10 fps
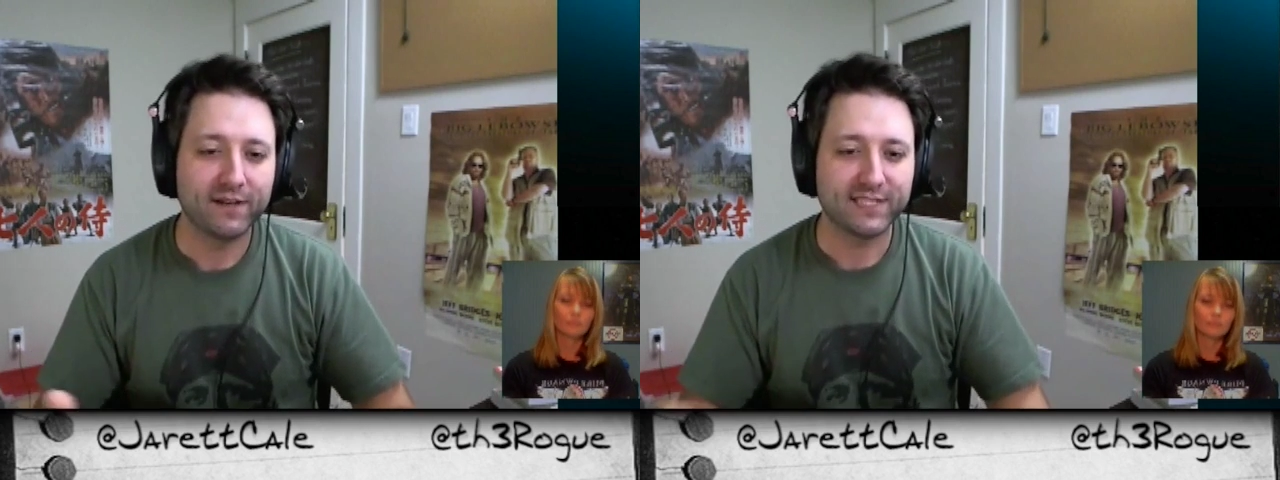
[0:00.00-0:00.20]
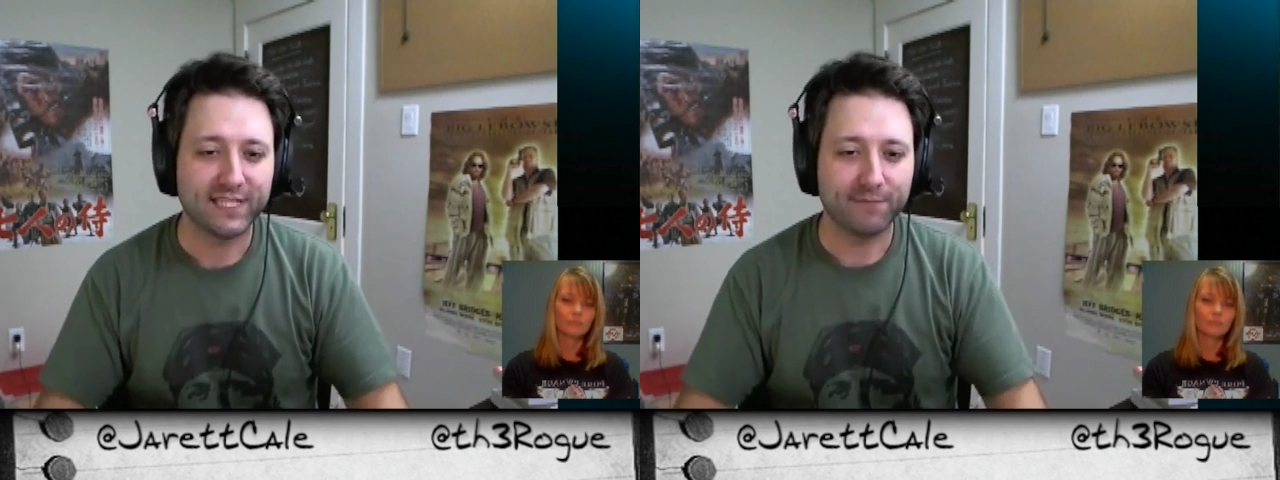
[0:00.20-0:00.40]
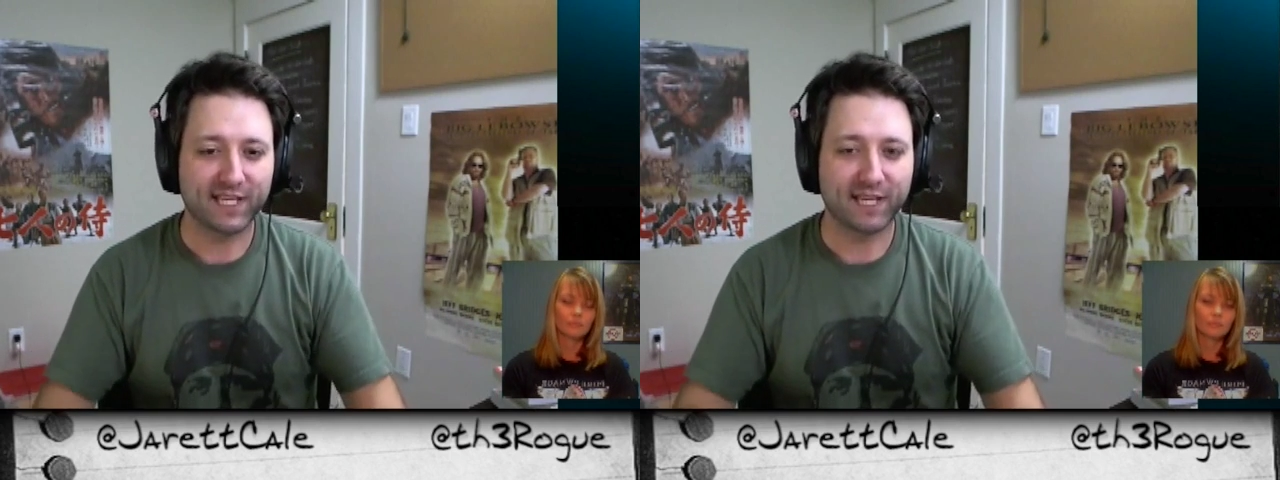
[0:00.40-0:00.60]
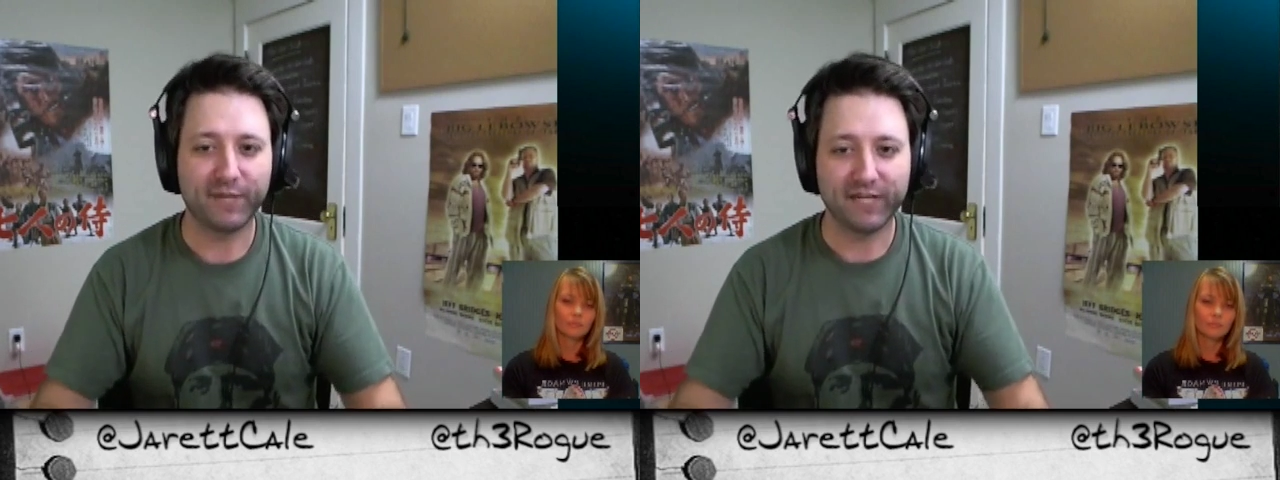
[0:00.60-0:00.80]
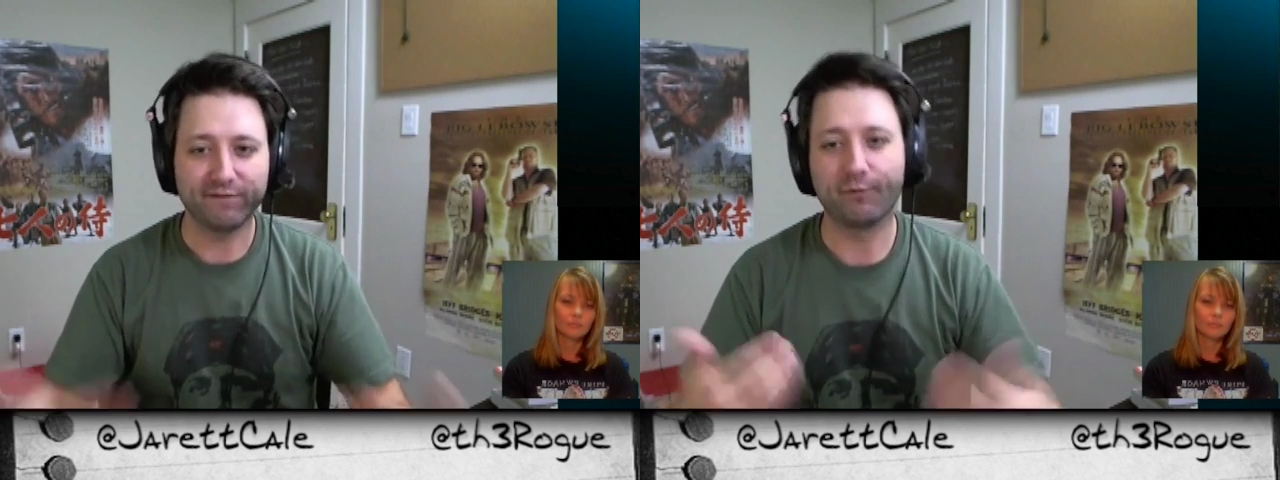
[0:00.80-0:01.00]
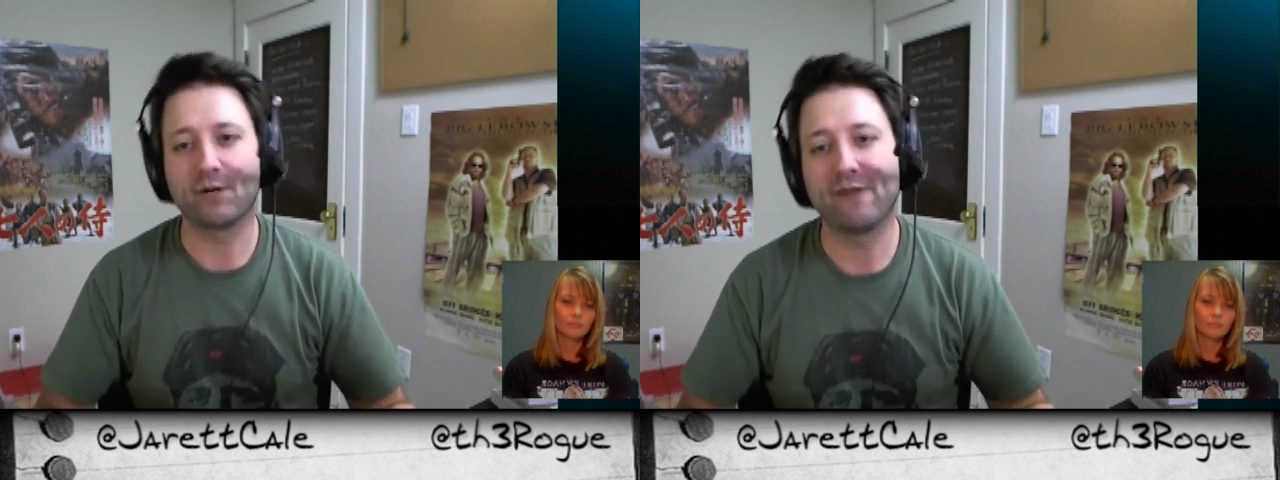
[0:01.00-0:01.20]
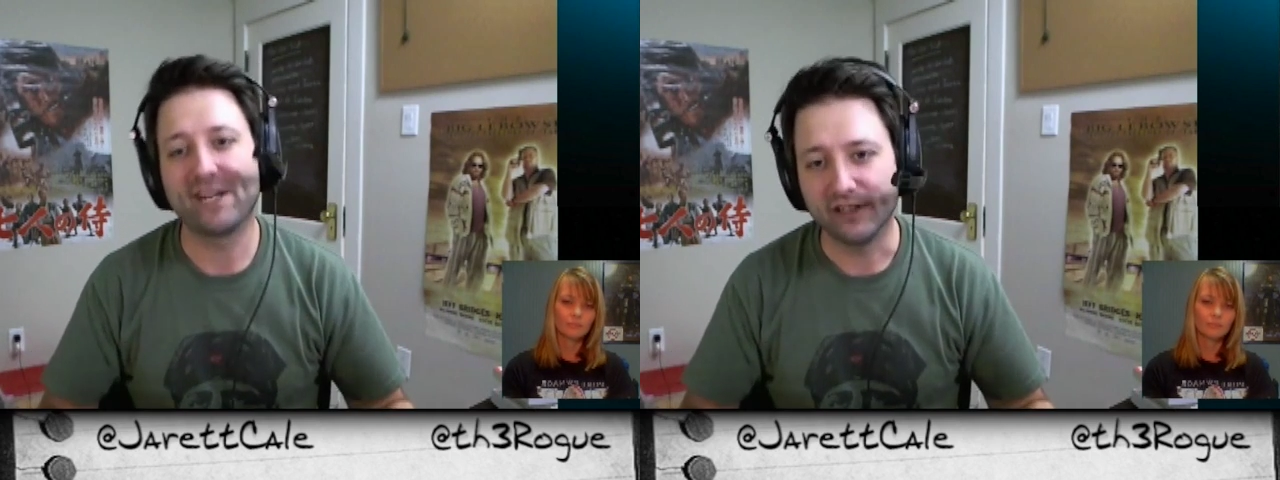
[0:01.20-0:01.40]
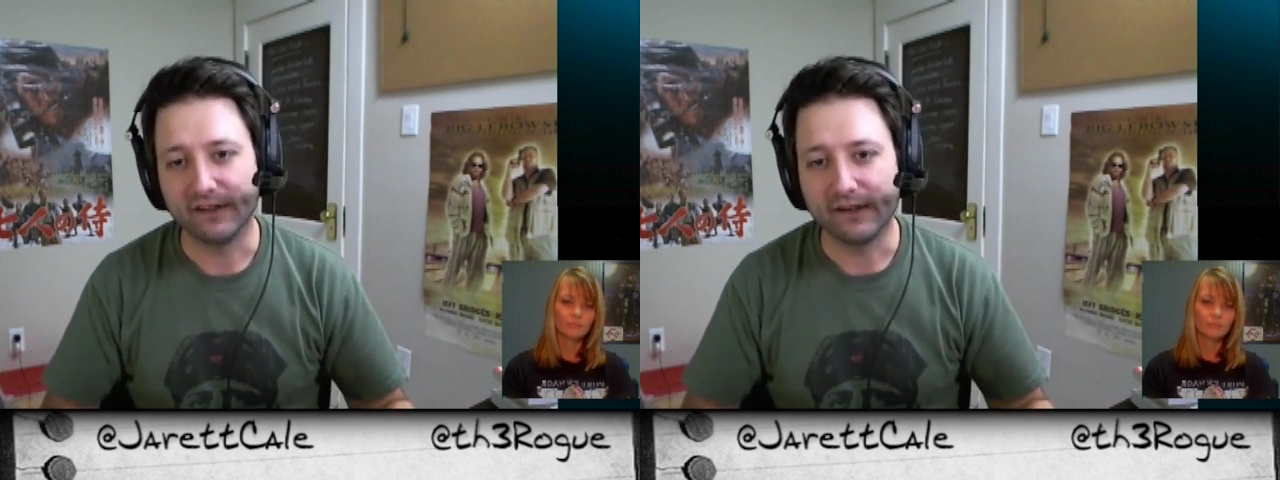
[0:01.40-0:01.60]
seems like a bit of a
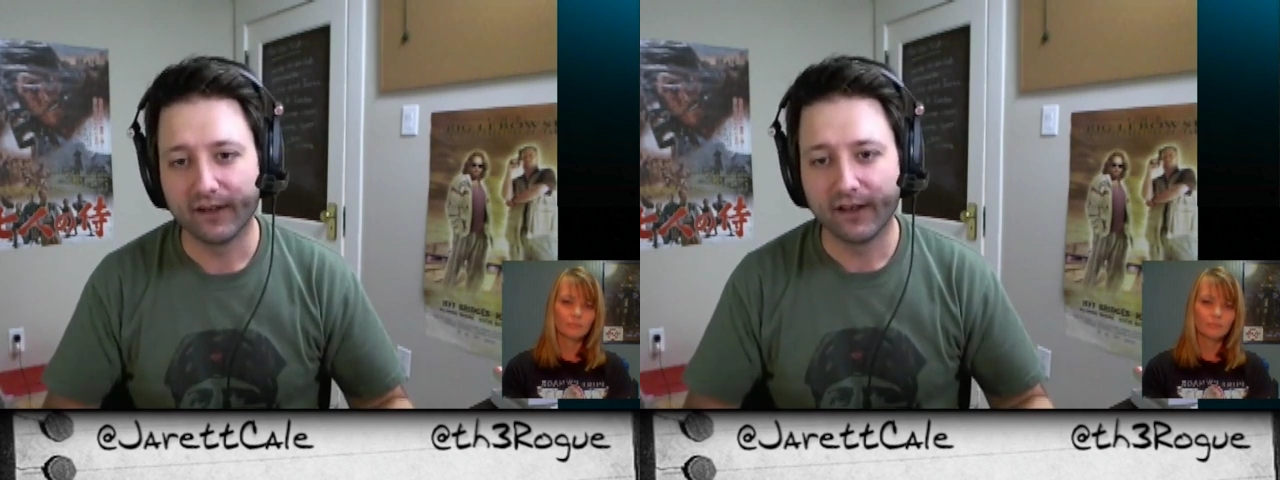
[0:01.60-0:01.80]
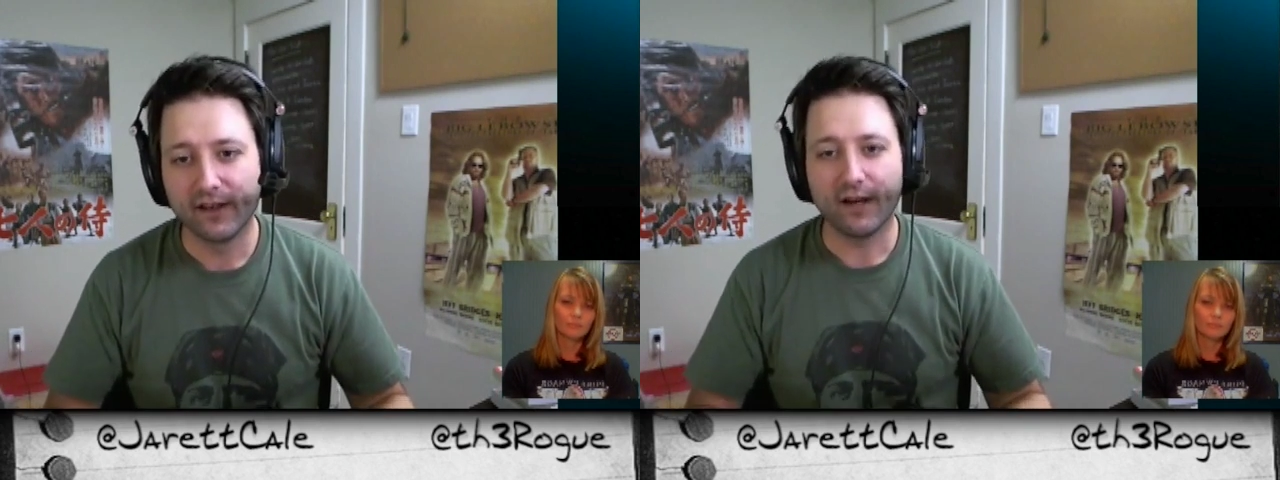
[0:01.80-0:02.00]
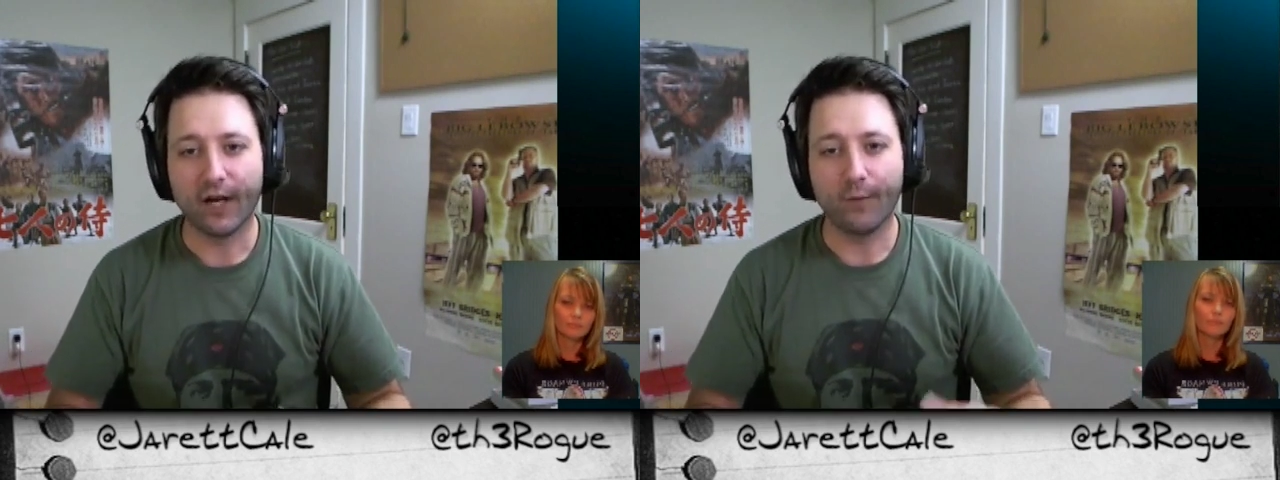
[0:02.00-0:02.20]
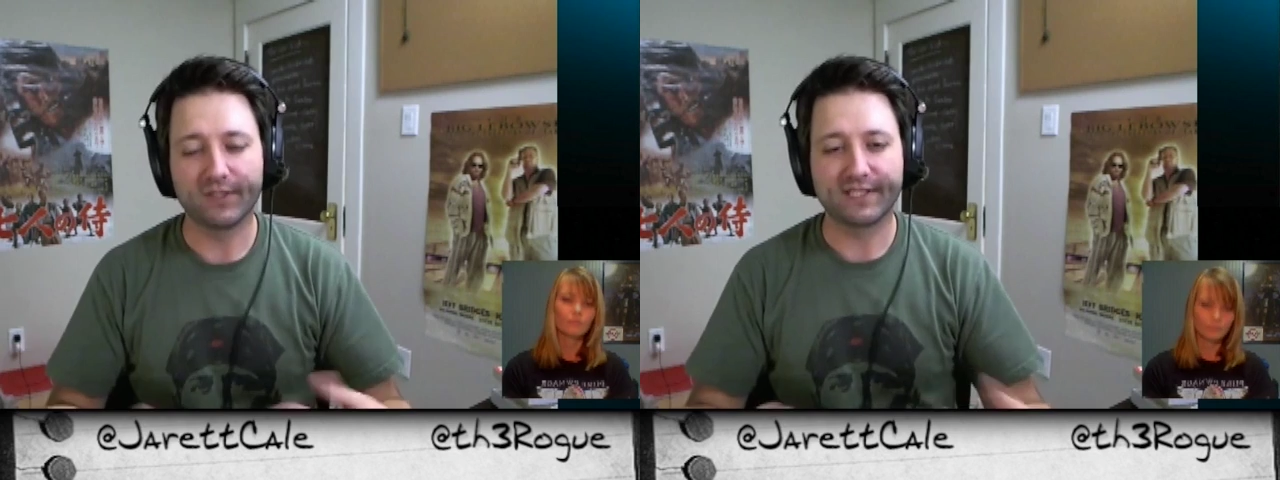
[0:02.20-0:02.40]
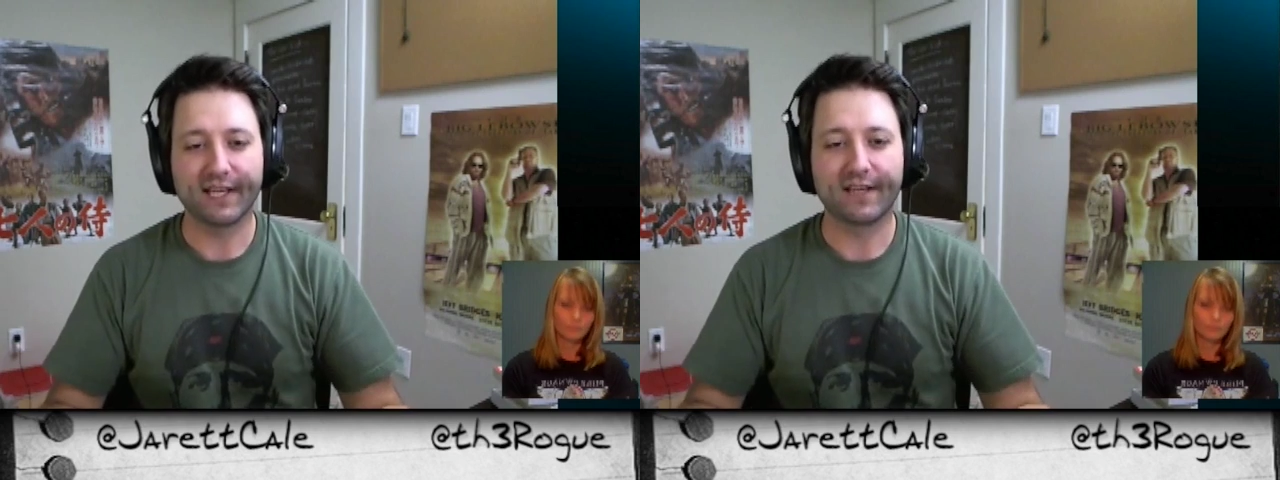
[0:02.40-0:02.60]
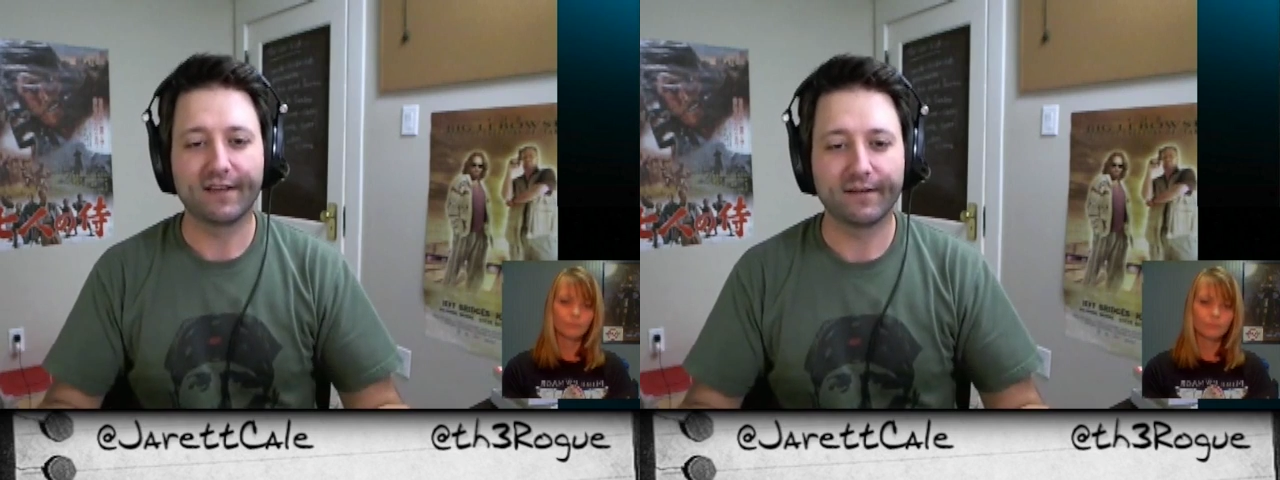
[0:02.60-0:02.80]
regression, almost like